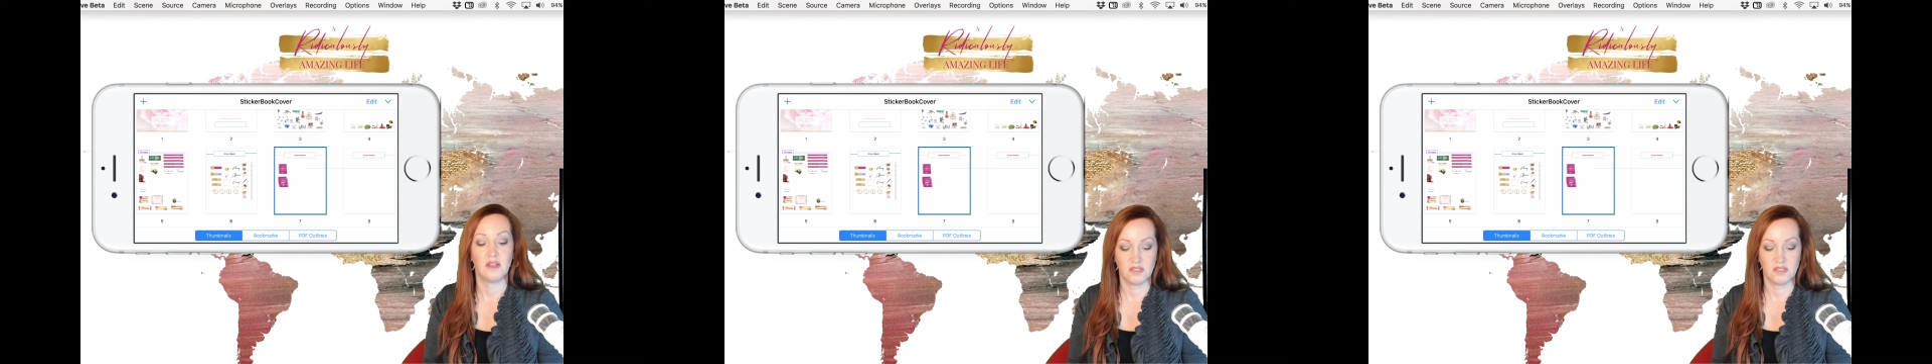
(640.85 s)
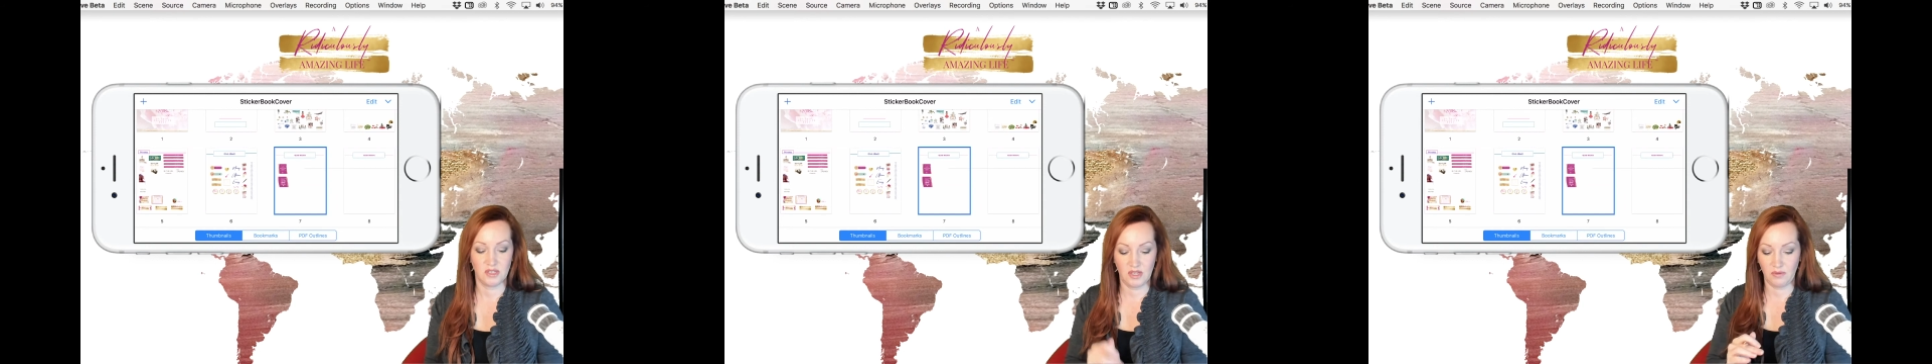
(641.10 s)

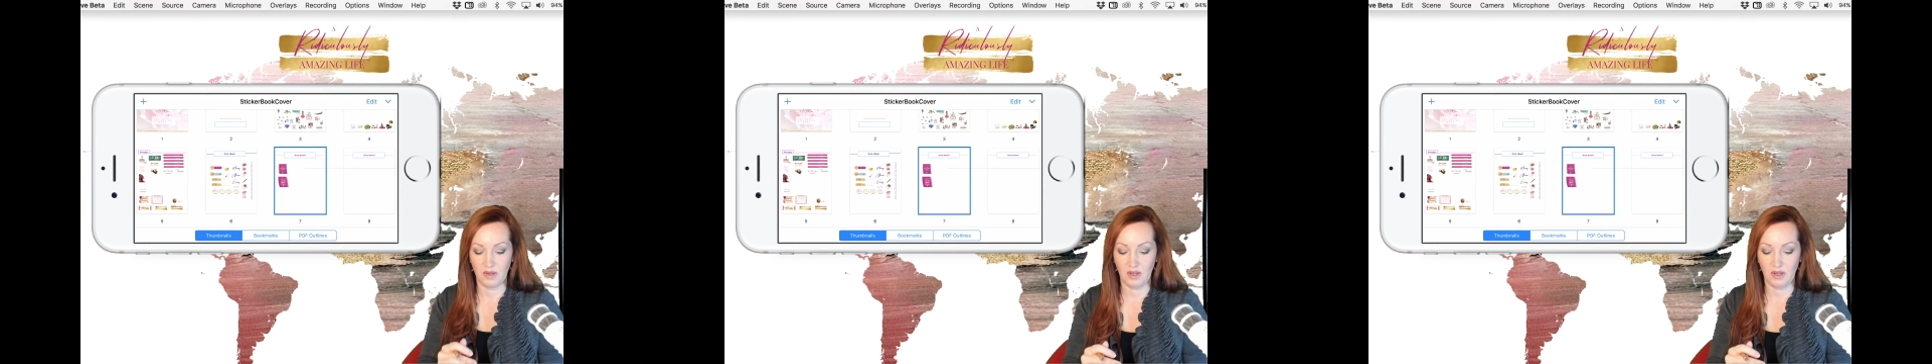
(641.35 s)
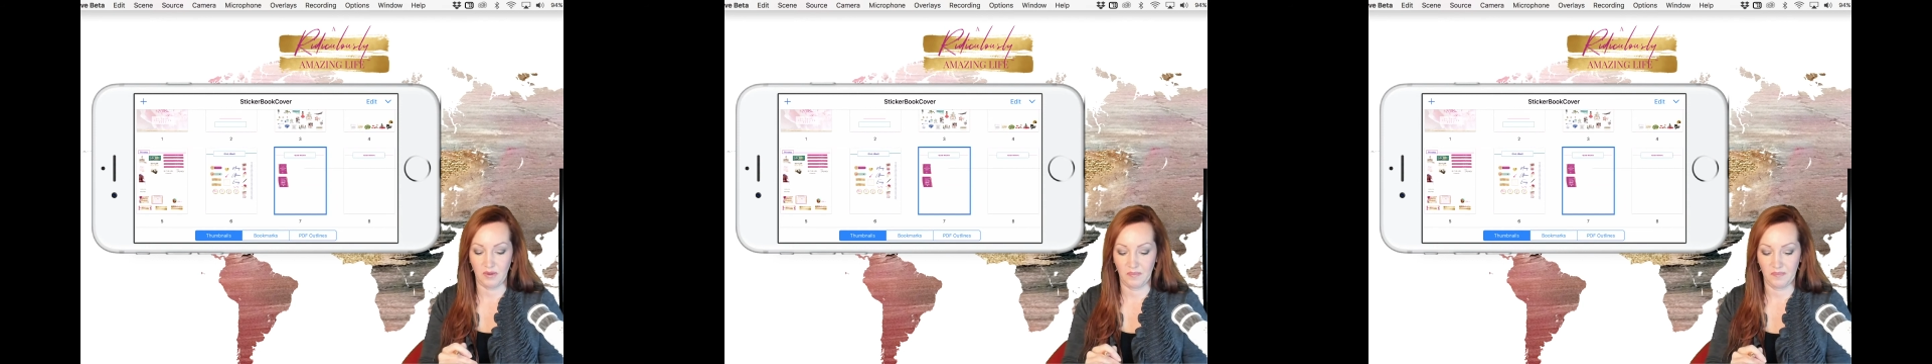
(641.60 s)
So there we
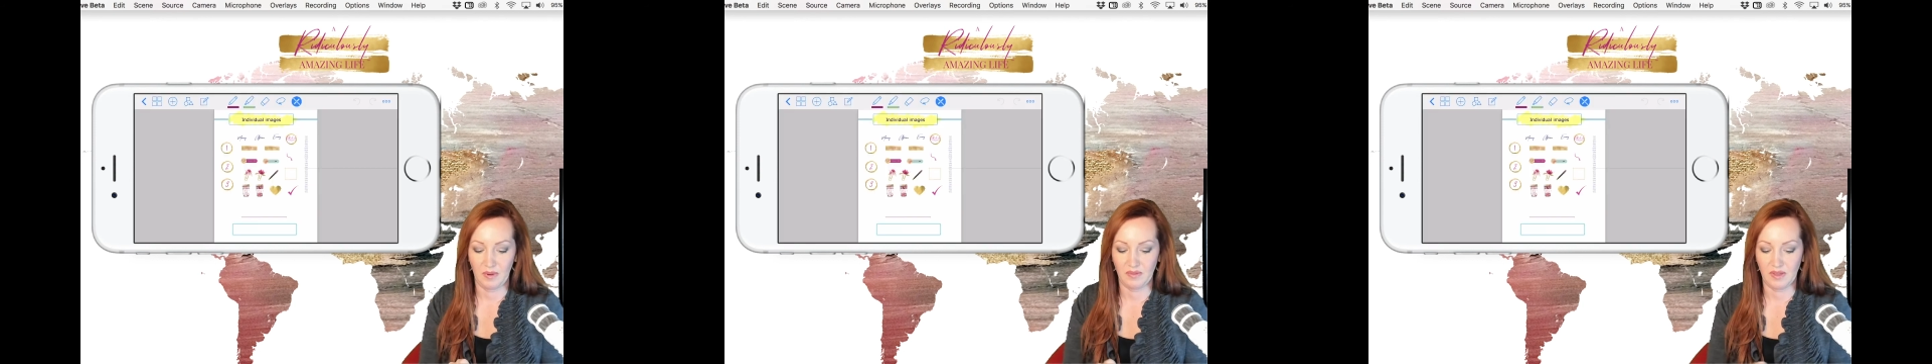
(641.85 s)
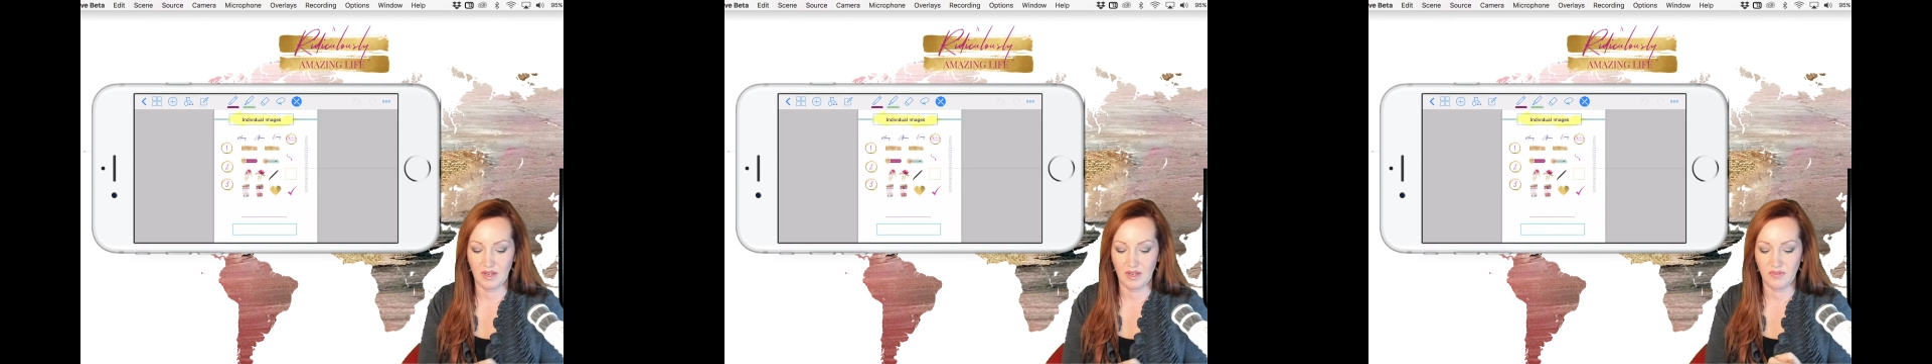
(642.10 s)
go. We have
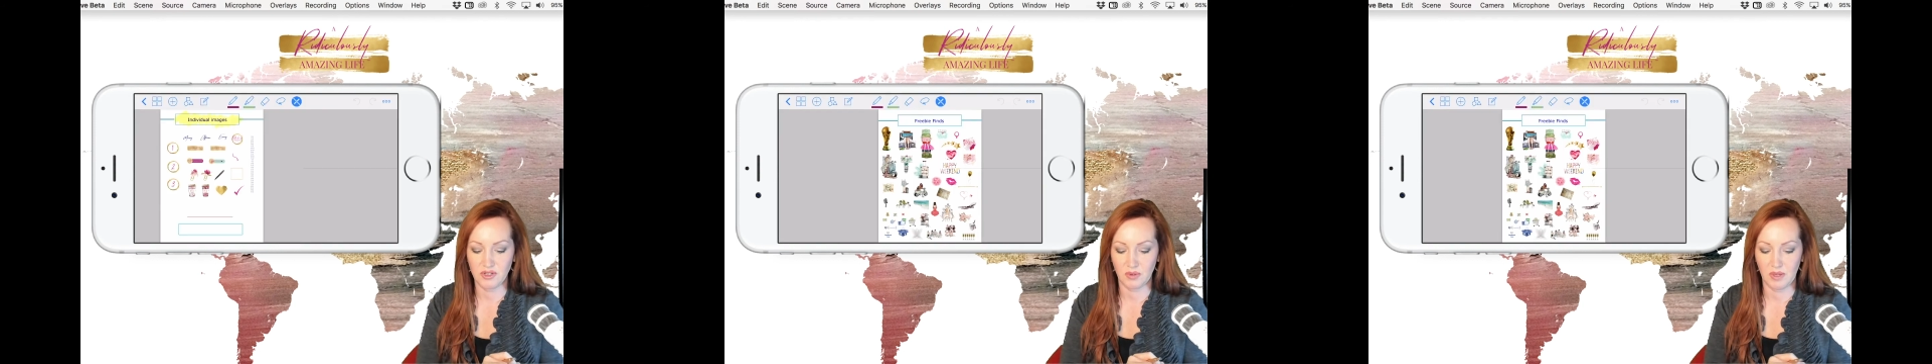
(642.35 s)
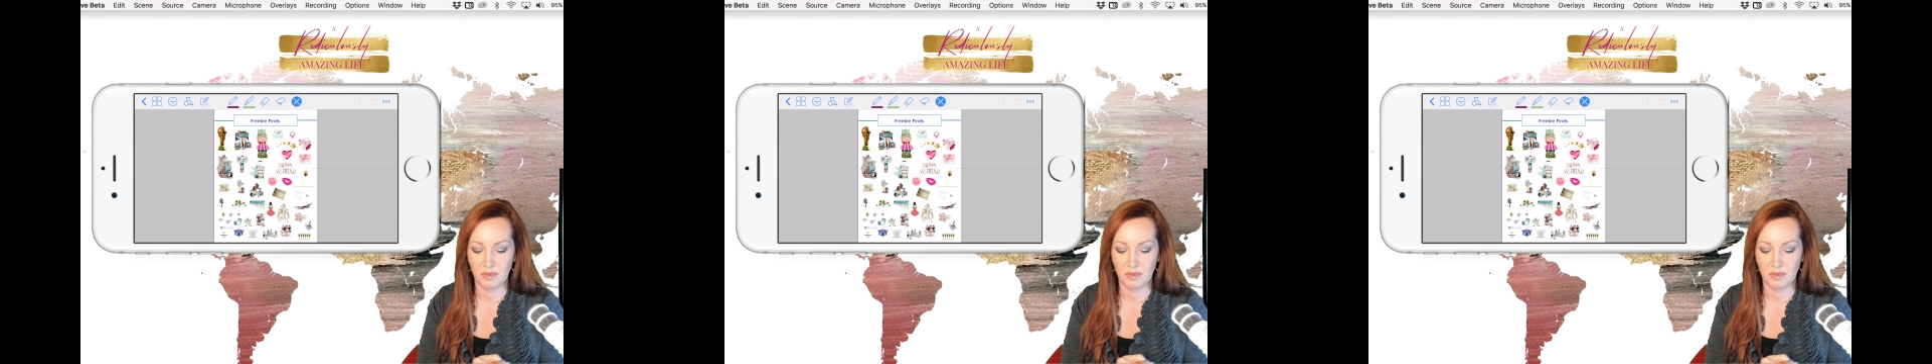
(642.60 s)
the individual